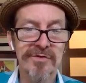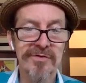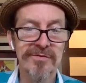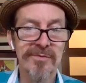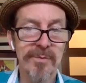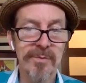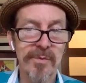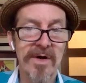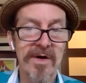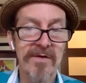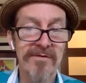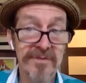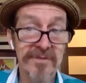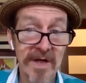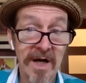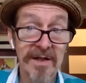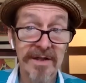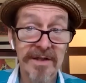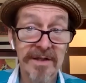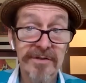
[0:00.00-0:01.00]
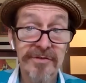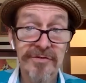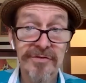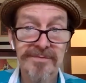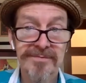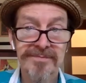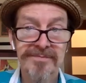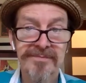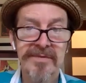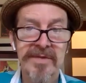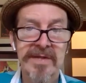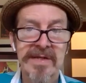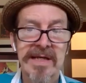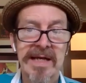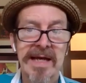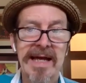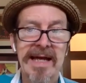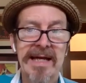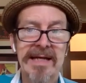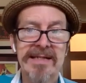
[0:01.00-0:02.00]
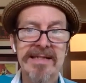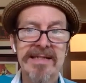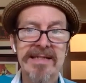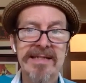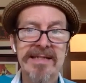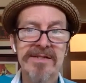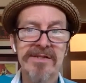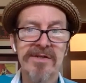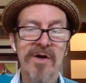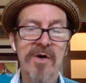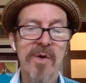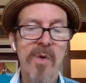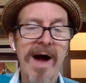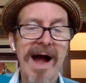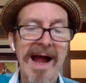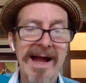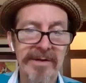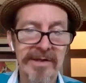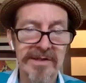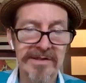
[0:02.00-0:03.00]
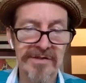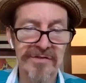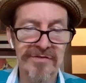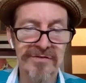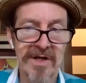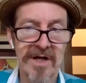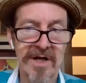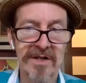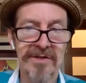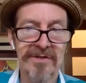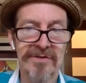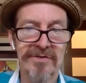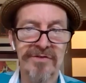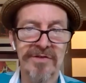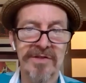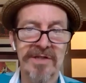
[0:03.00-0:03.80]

of, of knowledge and he's acquiring this knowledge